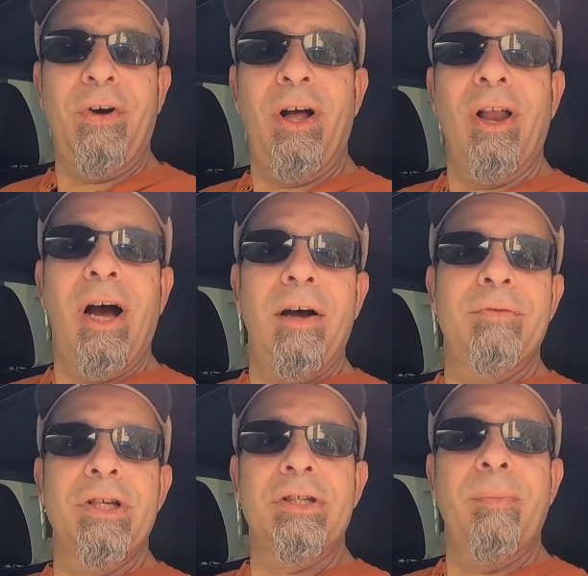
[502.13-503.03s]
fall
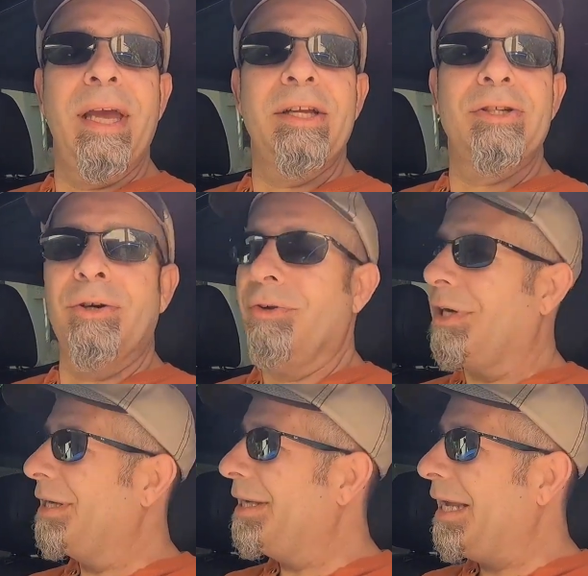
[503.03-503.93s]
off just to make sure
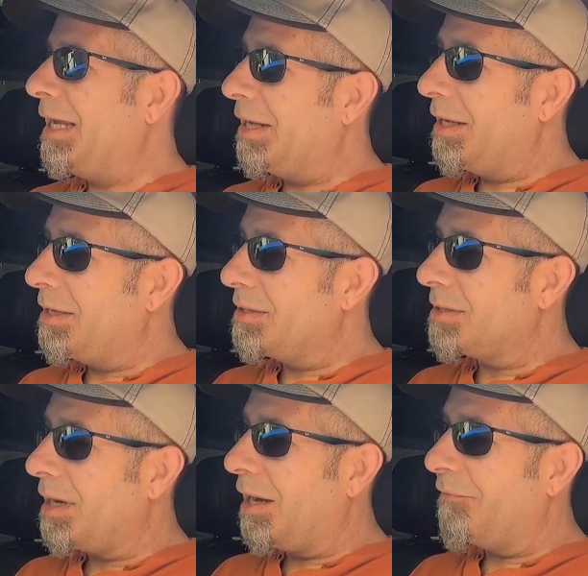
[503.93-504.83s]
that indeed it
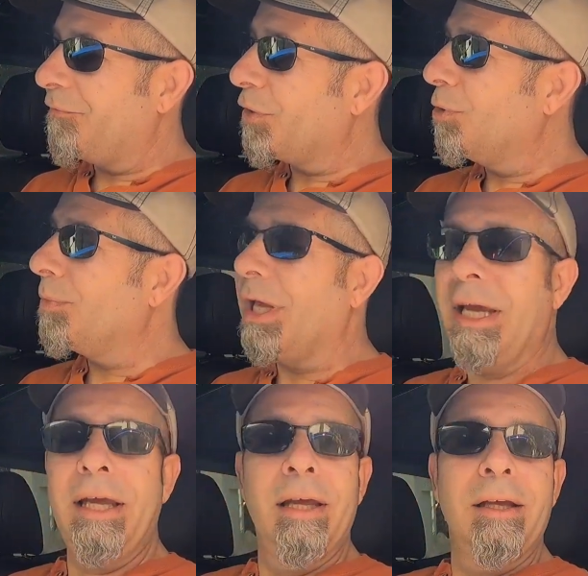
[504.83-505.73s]
is uh,
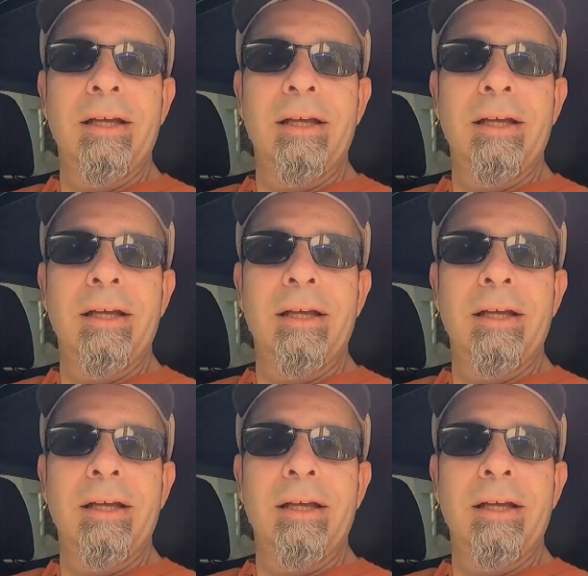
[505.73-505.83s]
firmly